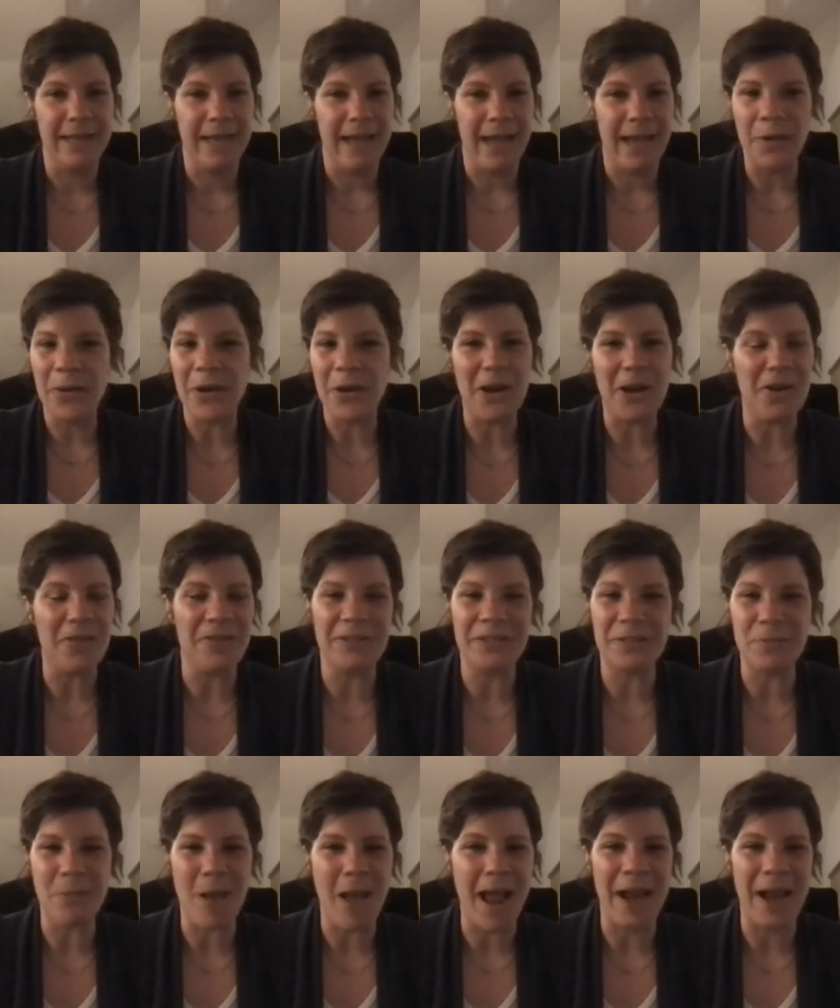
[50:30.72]
i don't care if it's
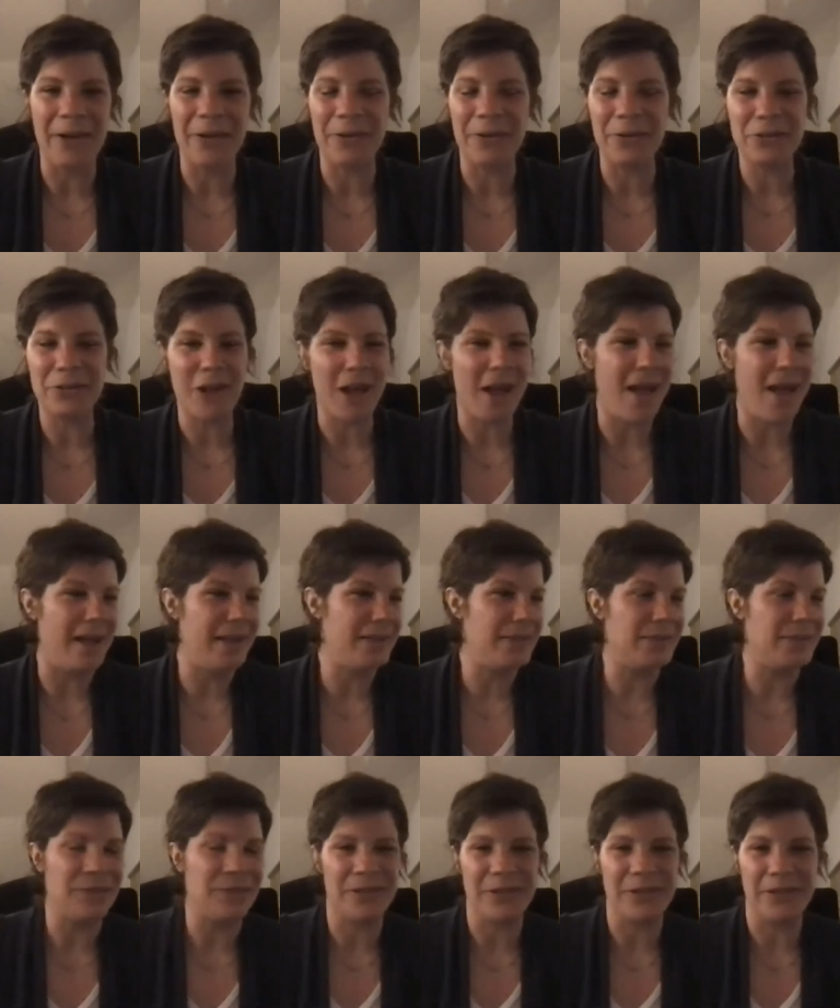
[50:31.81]
mine or john's
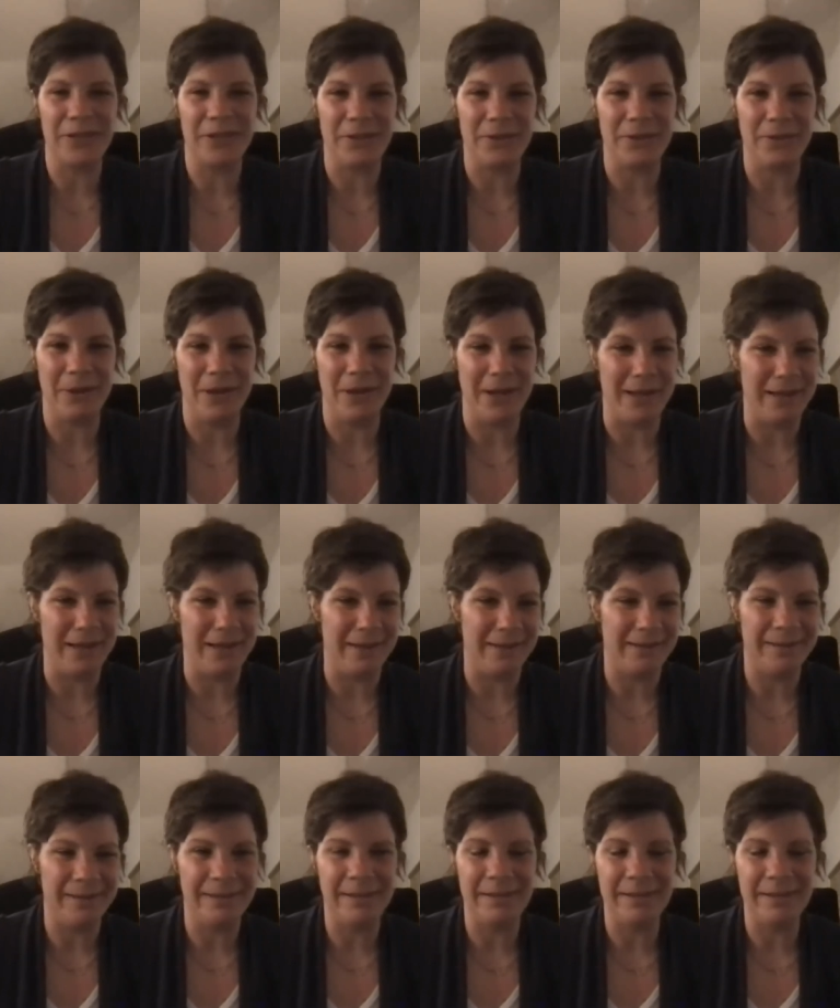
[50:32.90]
or you know uh,
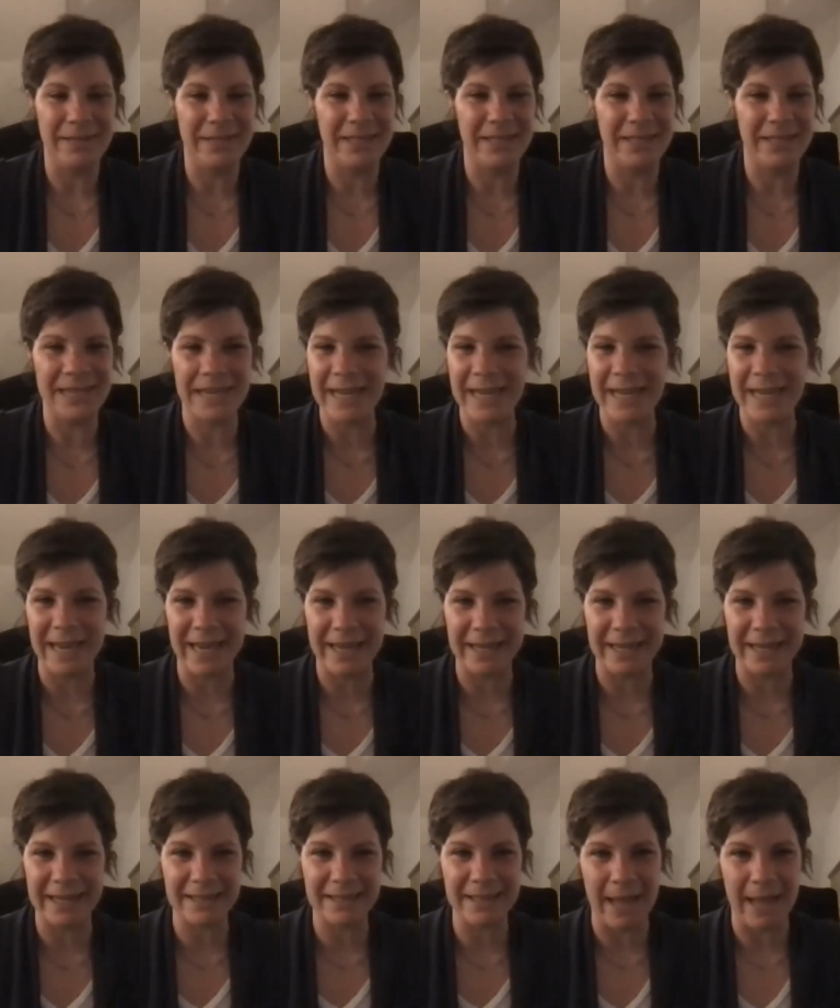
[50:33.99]
dj
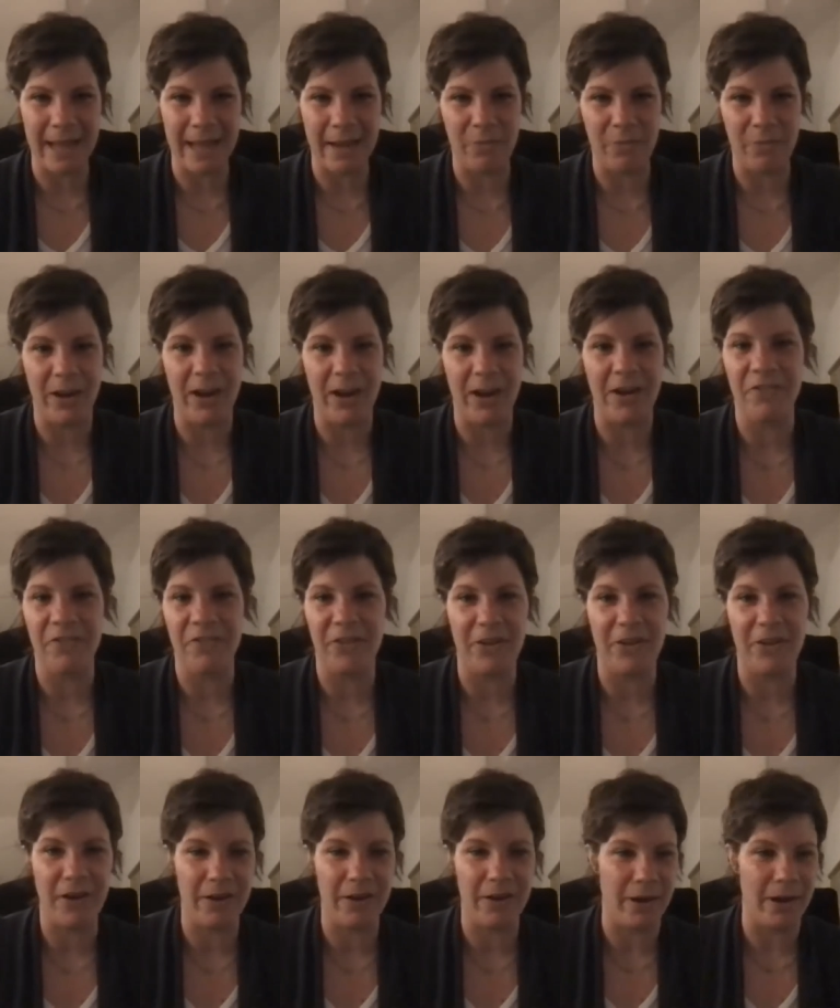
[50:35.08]
king's out of
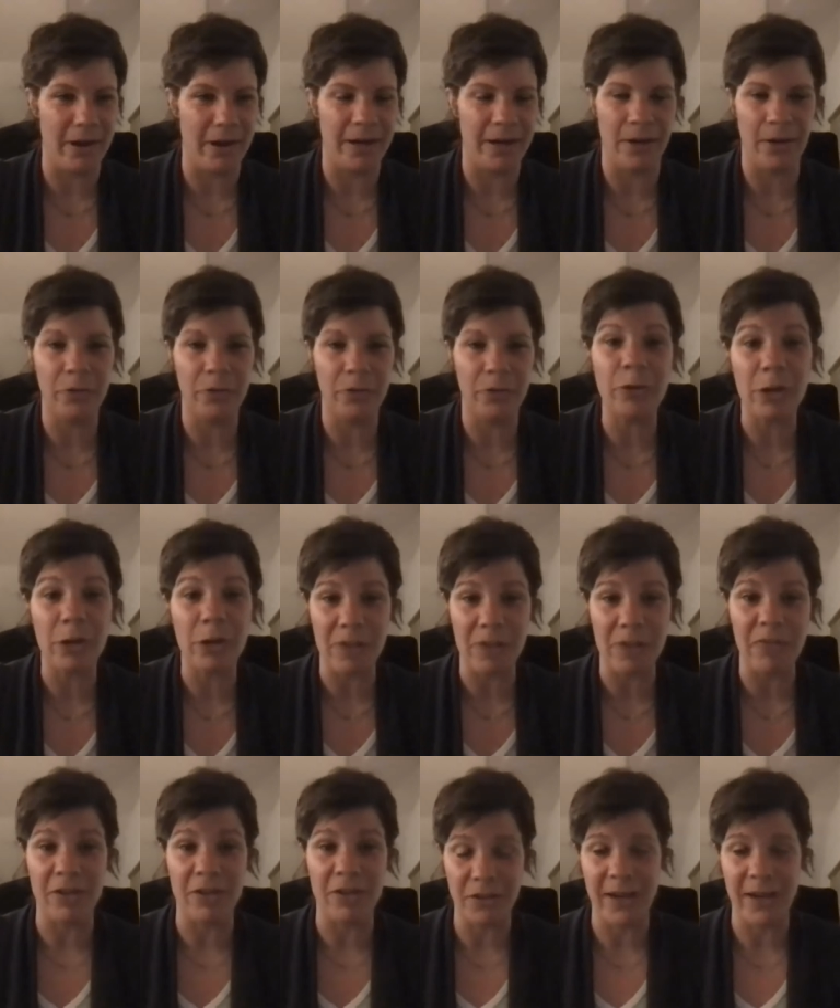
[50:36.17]
branford or you know
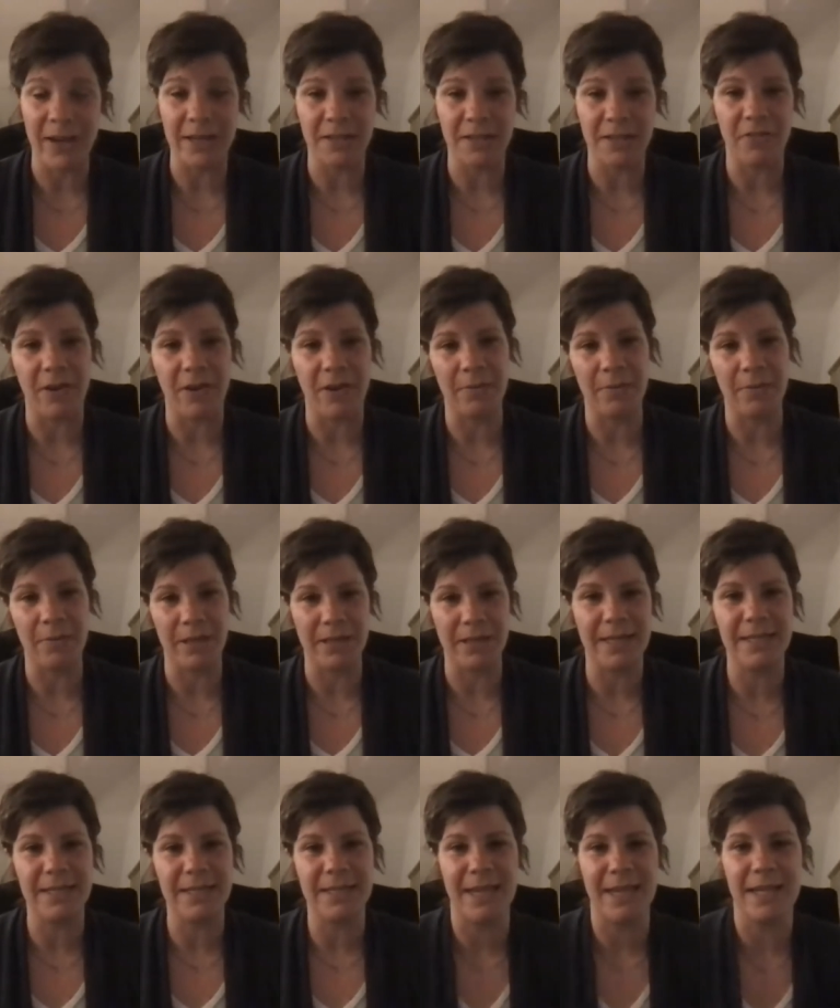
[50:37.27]
GreenWave also has a farm they
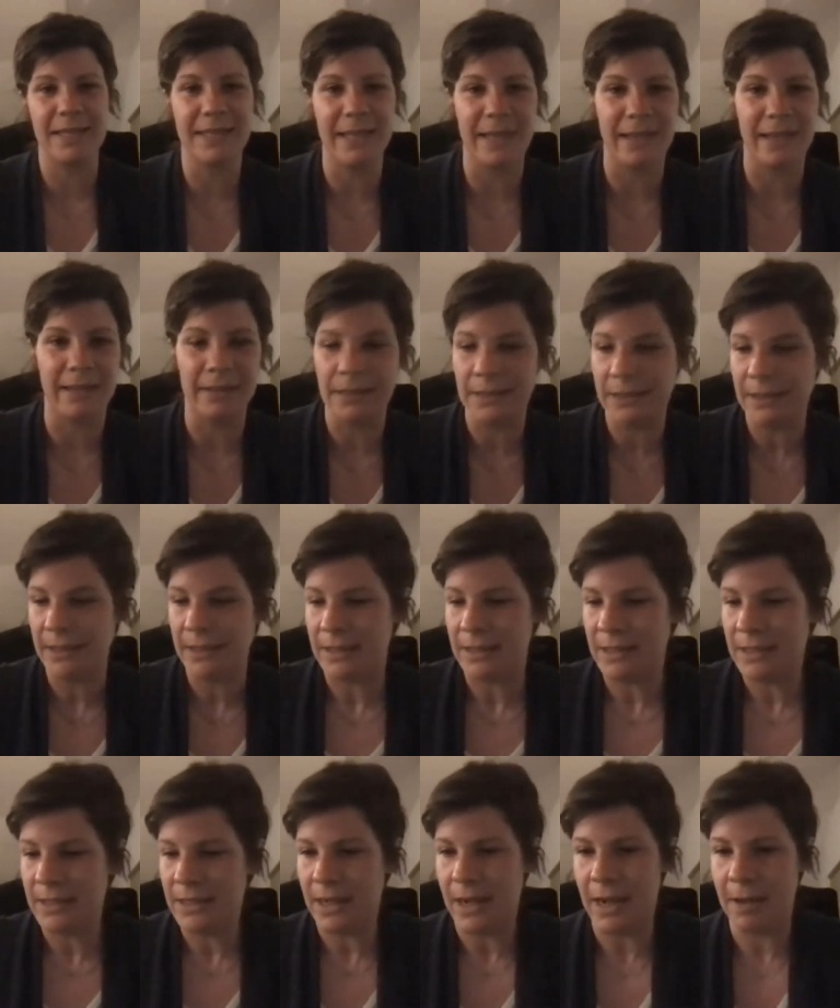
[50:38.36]
tend to not sell
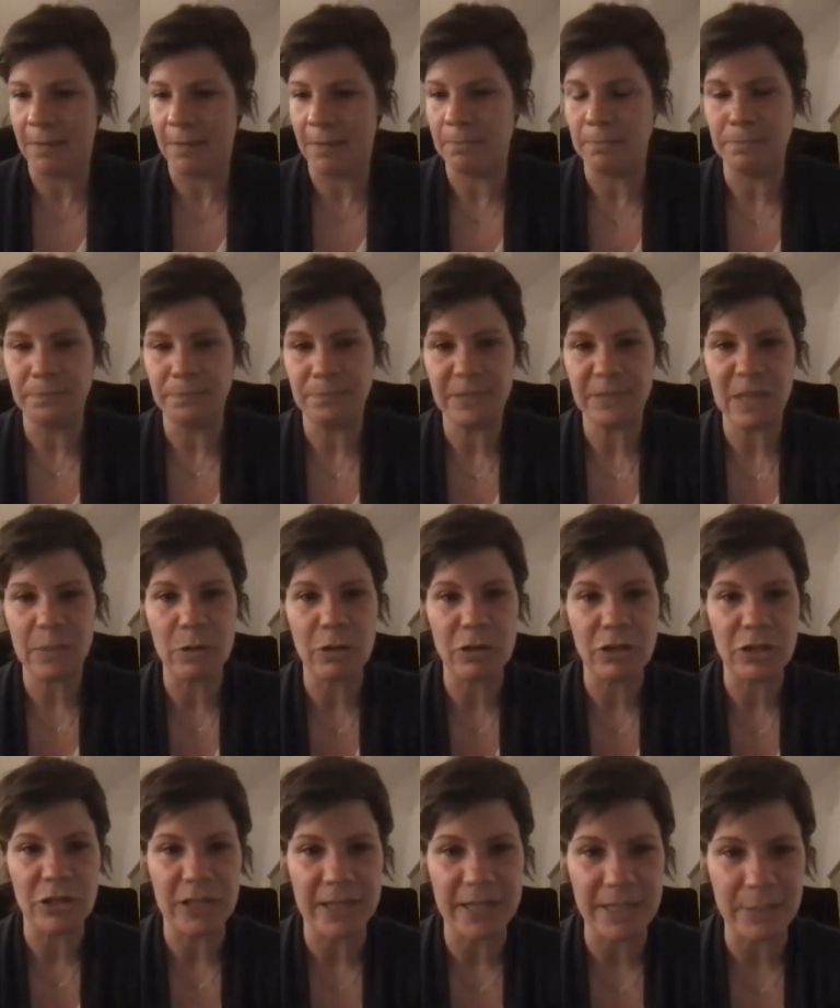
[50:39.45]
um,
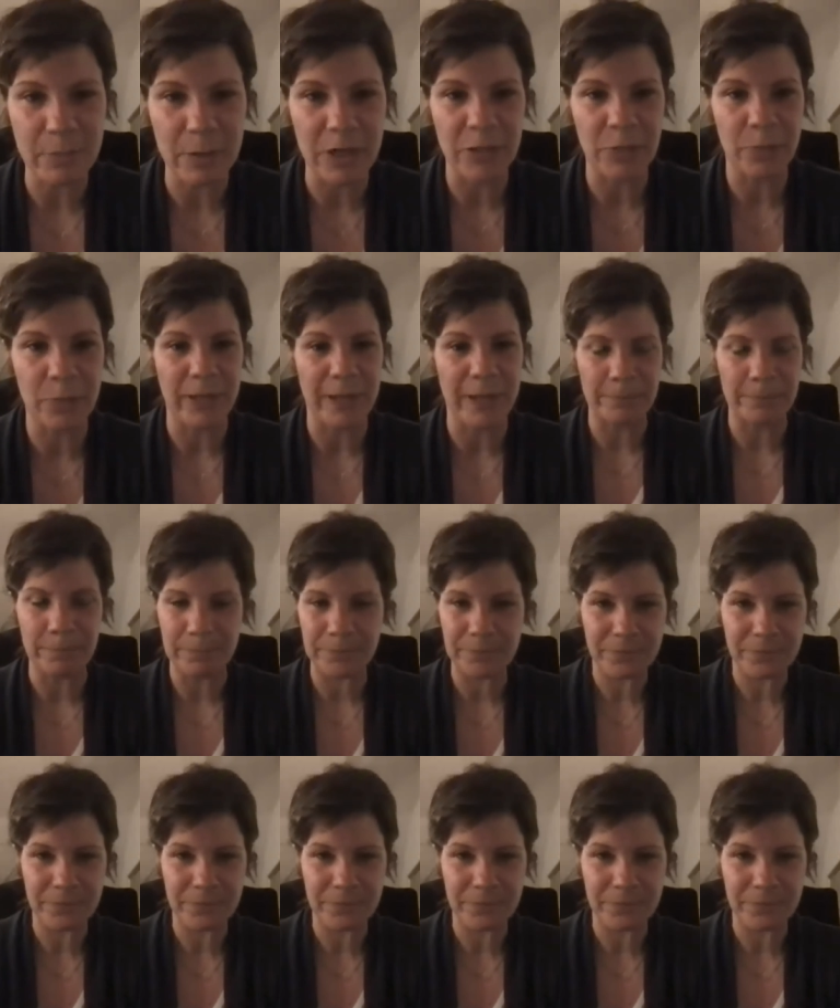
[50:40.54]
commercially as much but